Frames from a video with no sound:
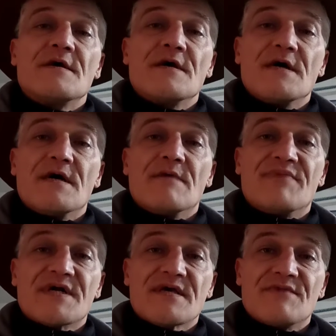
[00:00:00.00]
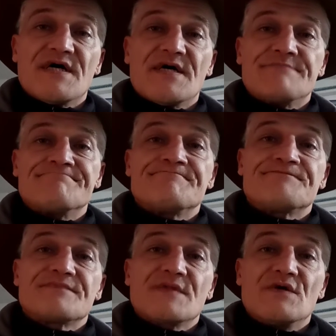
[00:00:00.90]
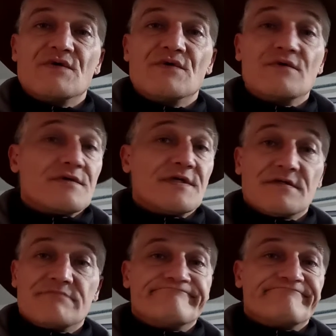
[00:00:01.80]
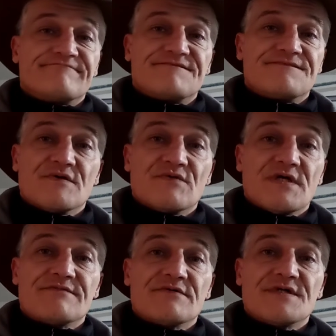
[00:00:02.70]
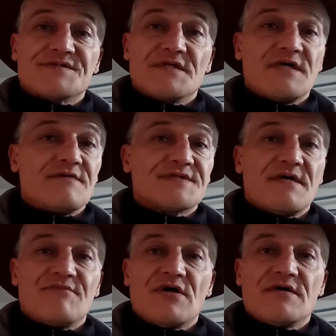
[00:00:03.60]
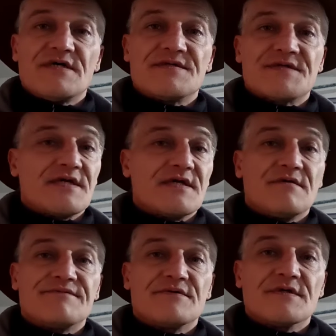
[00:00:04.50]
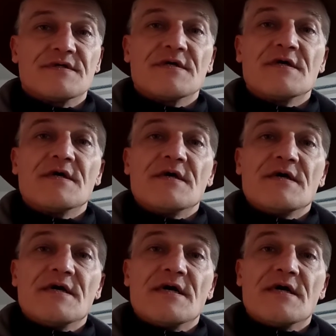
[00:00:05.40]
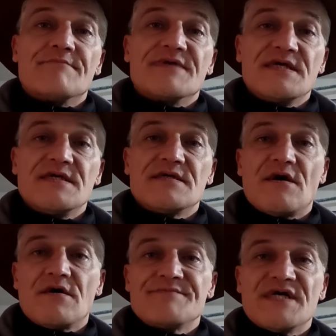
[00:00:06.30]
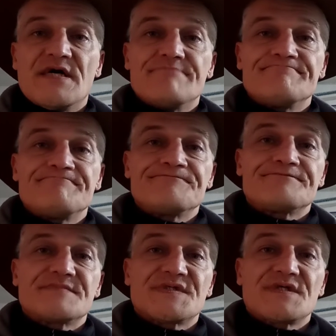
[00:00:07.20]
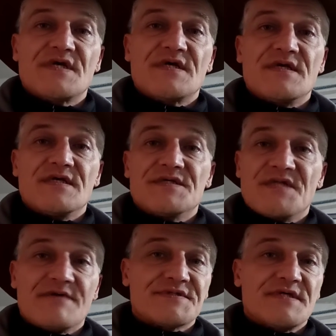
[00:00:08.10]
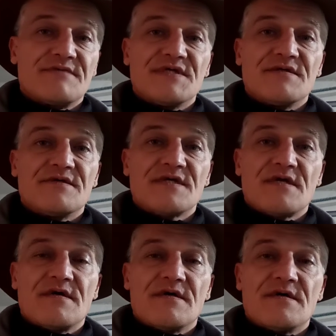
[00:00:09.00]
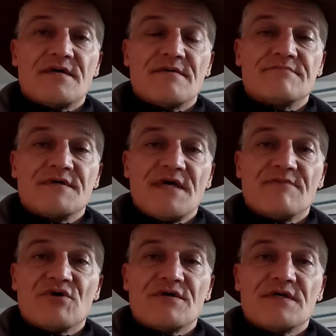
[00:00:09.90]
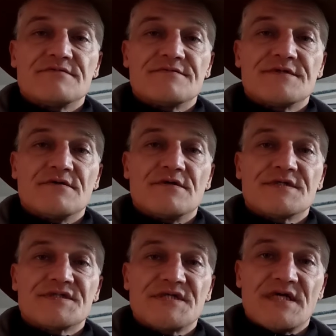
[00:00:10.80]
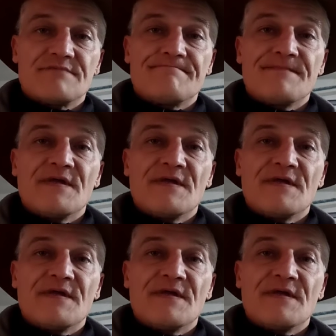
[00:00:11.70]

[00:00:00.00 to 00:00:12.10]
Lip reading: A buddy of mine who he, for whatever reason, loves MREs. Hey, go for it. He called me up, said he's never seen me doing an MRE review on the channel.